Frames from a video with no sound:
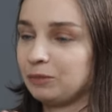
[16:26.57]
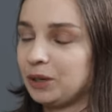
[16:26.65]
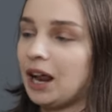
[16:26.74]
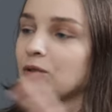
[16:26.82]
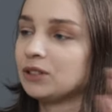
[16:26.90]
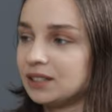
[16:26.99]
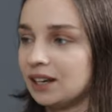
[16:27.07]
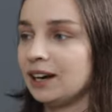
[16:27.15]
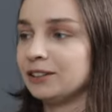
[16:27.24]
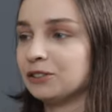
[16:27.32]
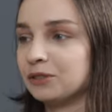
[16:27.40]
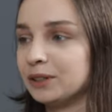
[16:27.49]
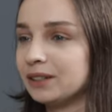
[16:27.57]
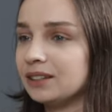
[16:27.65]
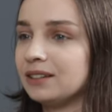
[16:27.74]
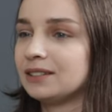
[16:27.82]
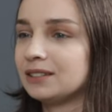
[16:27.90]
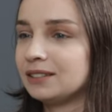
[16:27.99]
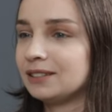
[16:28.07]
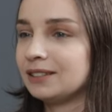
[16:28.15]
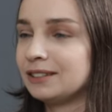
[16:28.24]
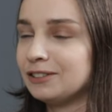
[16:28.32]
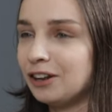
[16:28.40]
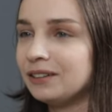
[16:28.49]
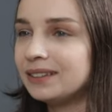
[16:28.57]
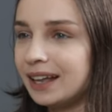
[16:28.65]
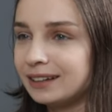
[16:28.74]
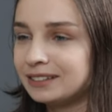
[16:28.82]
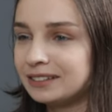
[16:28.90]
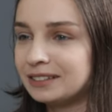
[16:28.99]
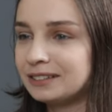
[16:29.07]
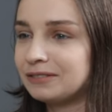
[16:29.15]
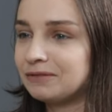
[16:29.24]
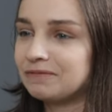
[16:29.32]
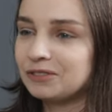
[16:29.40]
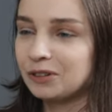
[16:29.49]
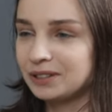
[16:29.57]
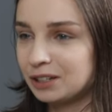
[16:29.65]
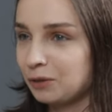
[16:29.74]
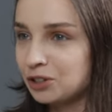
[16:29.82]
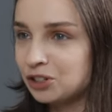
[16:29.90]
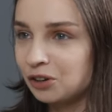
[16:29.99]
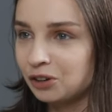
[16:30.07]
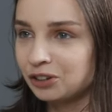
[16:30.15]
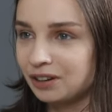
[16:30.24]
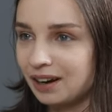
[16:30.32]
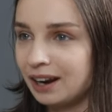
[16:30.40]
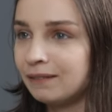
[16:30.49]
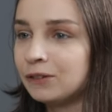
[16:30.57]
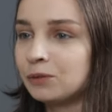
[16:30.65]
but outside of it, it's not that consequential on your life.